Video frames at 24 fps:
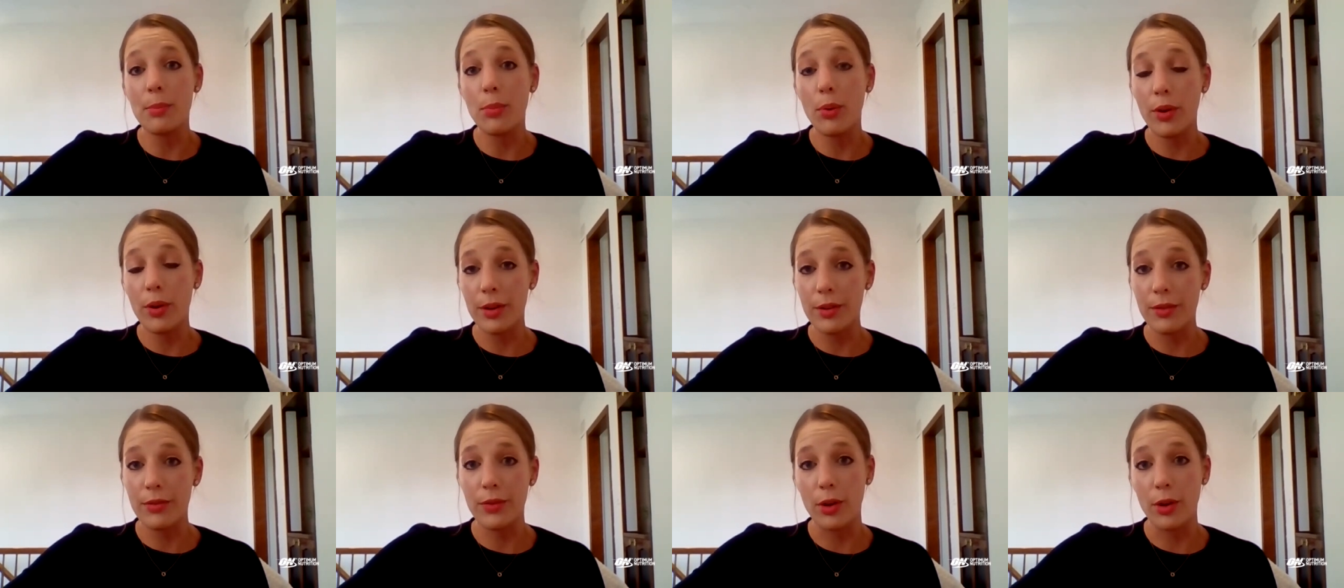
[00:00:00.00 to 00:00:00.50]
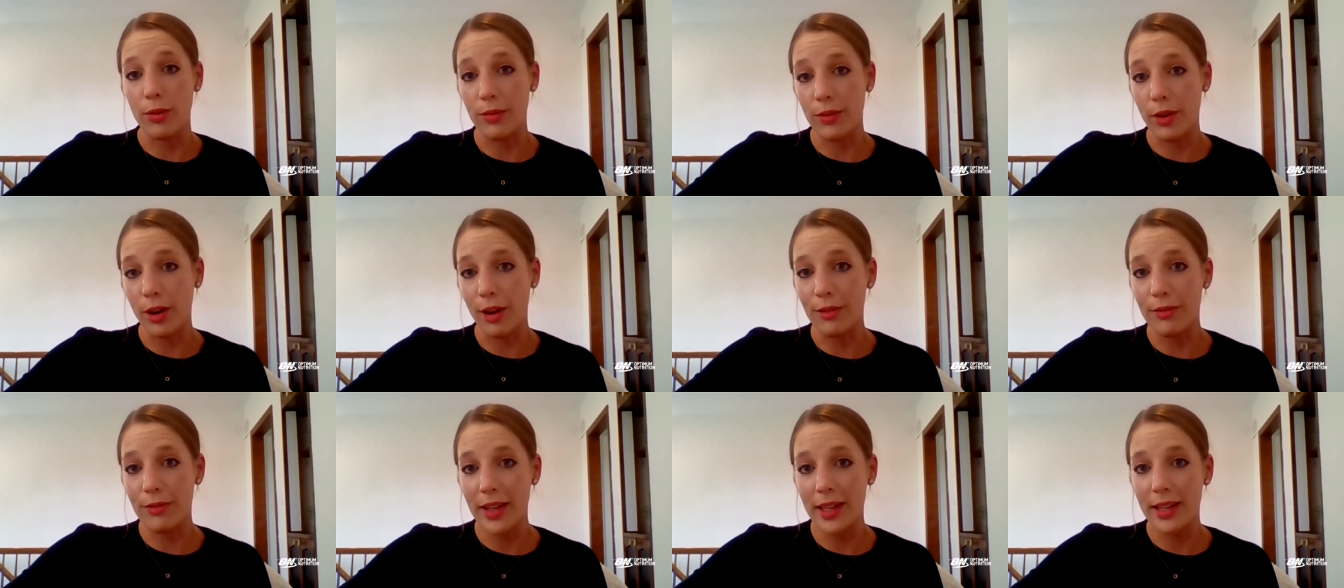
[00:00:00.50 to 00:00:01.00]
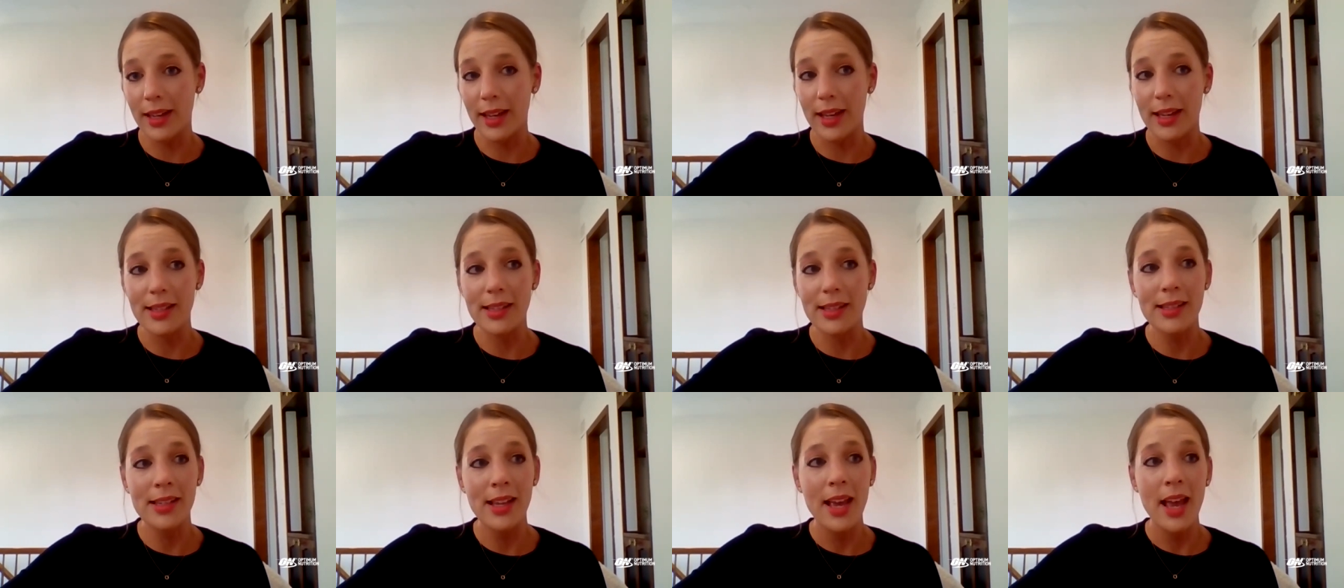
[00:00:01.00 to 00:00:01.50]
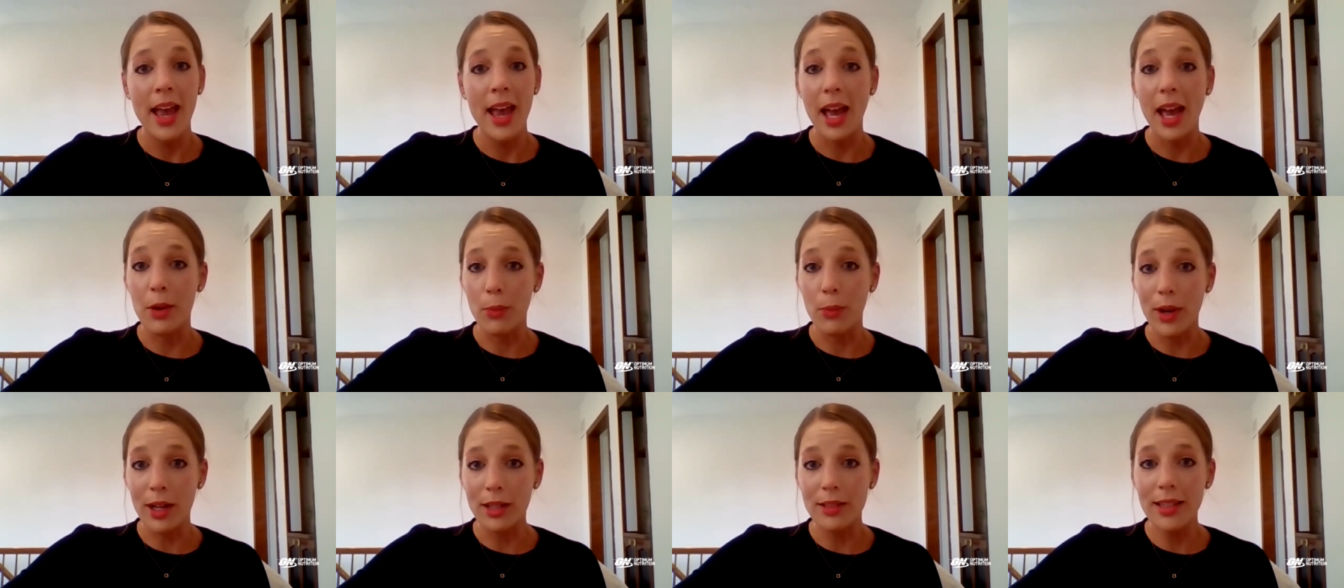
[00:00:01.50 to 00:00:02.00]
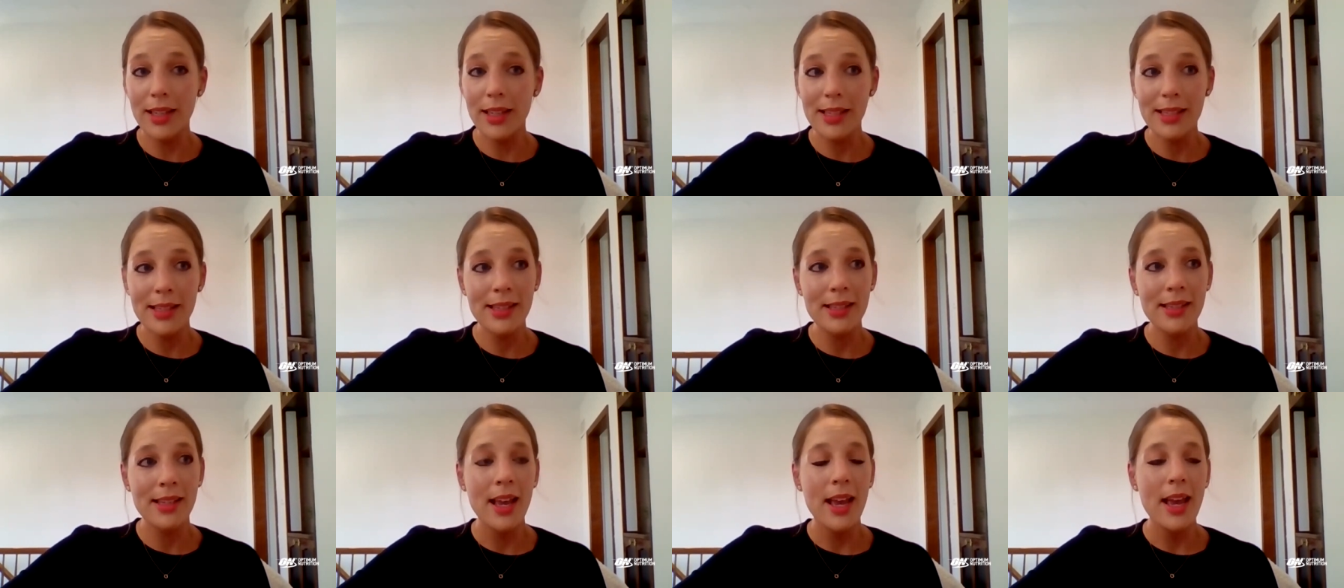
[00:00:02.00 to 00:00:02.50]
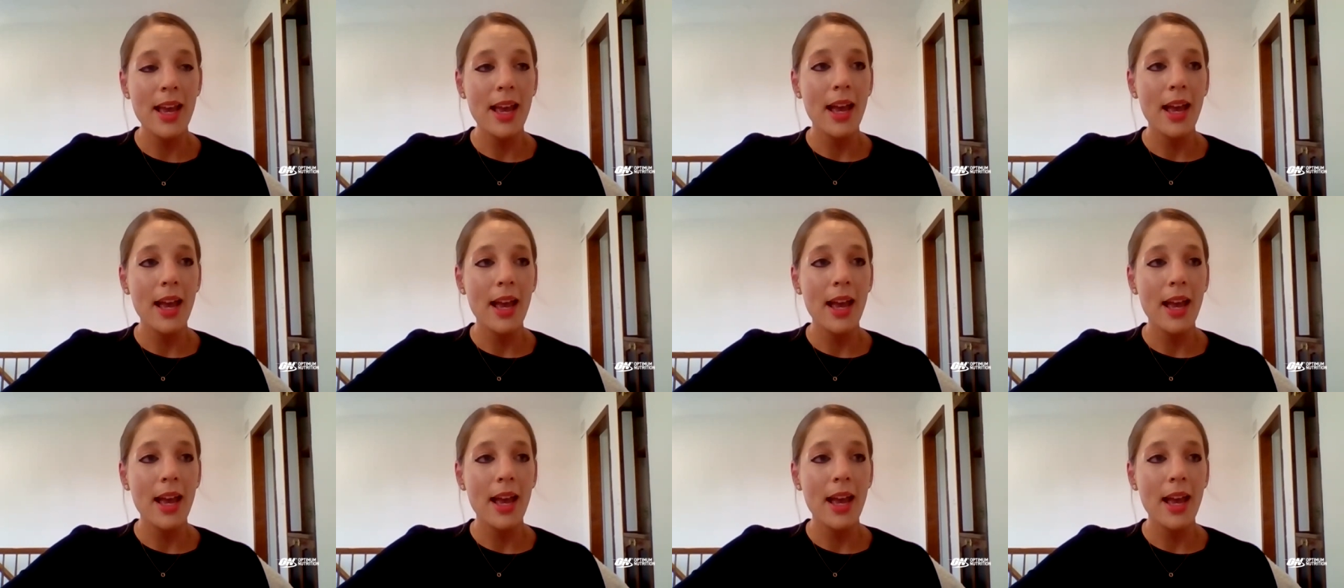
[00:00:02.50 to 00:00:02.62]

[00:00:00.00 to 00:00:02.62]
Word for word: important for overall fitness and wellness.